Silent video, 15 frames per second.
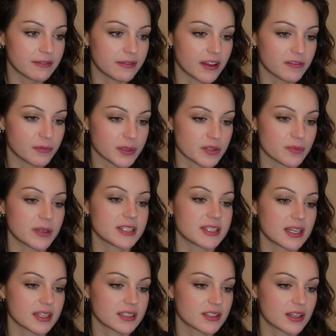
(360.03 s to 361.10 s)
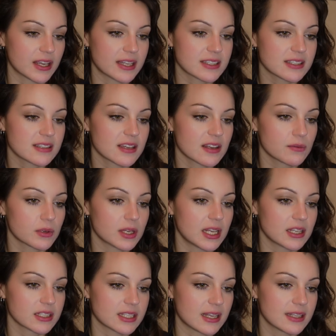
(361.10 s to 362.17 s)
bishop a6. Okay, this is kind of what I
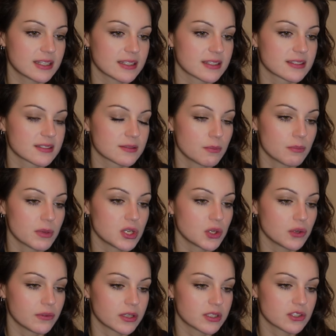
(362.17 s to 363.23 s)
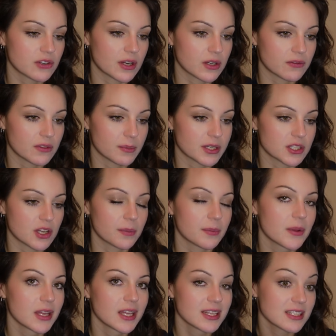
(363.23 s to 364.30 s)
looked at, this maneuver to trade off the bishop.
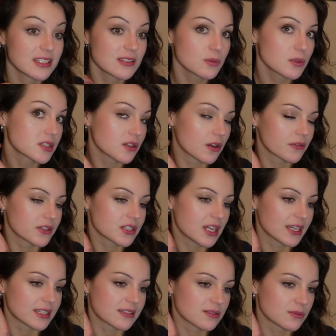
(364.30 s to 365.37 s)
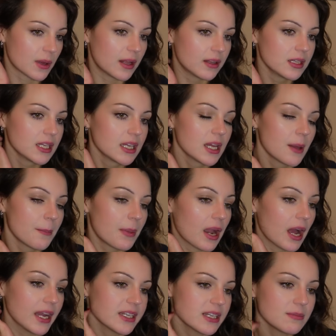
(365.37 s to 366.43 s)
This is what Stockfish likes as well. But
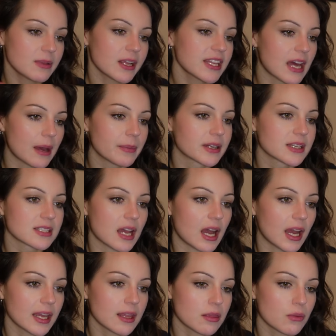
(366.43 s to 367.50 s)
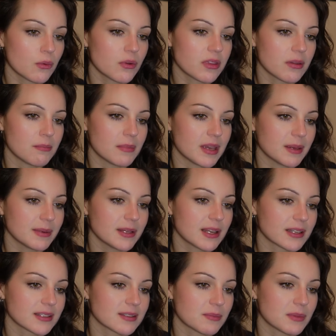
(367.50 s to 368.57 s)
I didn't play that because I thought that maybe like
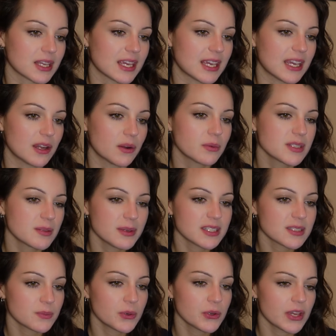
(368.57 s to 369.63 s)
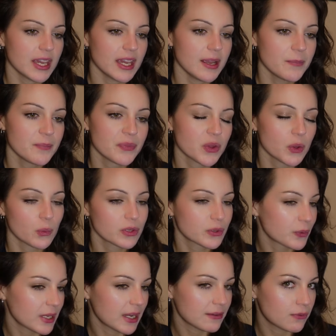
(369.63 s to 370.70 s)
something here was a bit spooky with
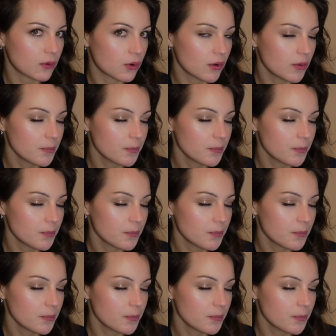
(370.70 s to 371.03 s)
queen a4.